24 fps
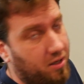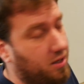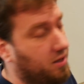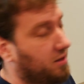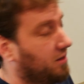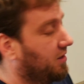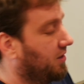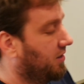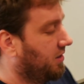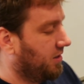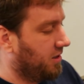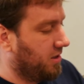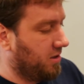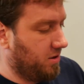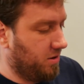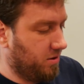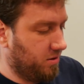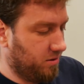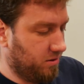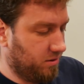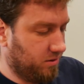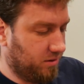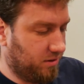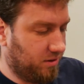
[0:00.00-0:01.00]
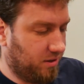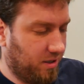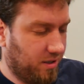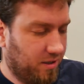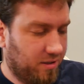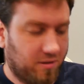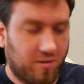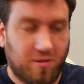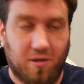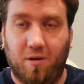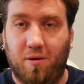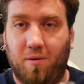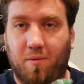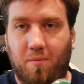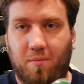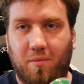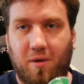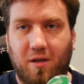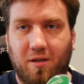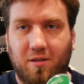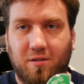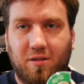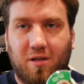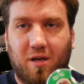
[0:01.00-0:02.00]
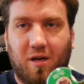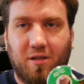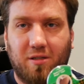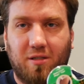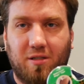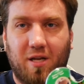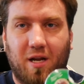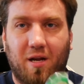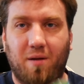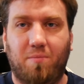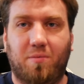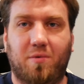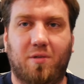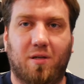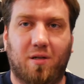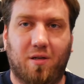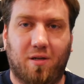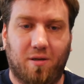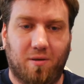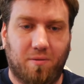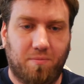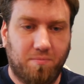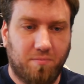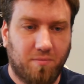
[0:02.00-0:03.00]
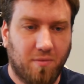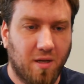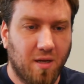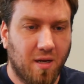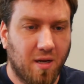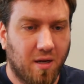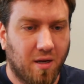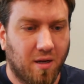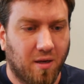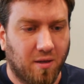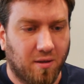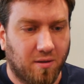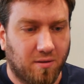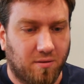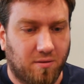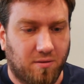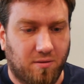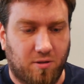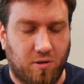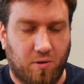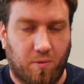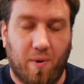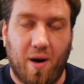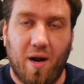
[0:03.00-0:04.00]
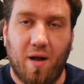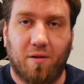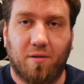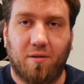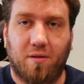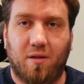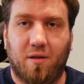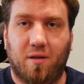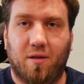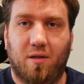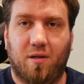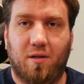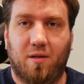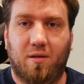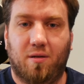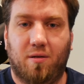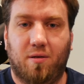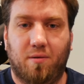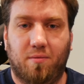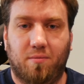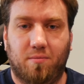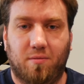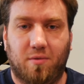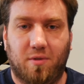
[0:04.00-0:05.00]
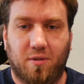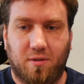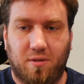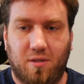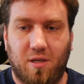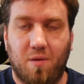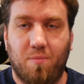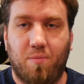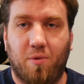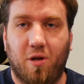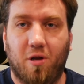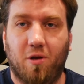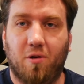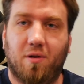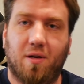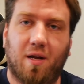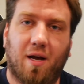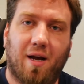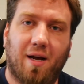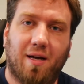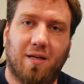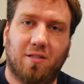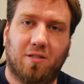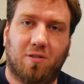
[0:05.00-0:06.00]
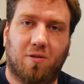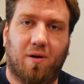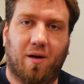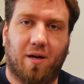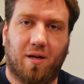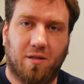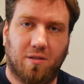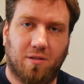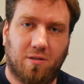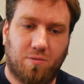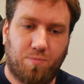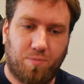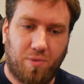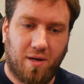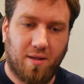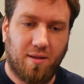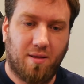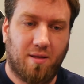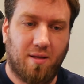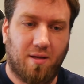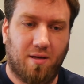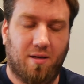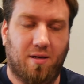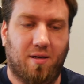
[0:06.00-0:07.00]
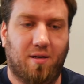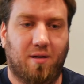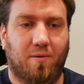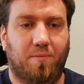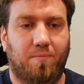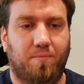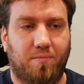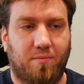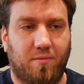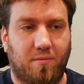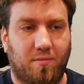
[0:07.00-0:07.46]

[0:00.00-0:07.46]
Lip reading: And then I used some Scotch tape to surround the CPU die so I could spread the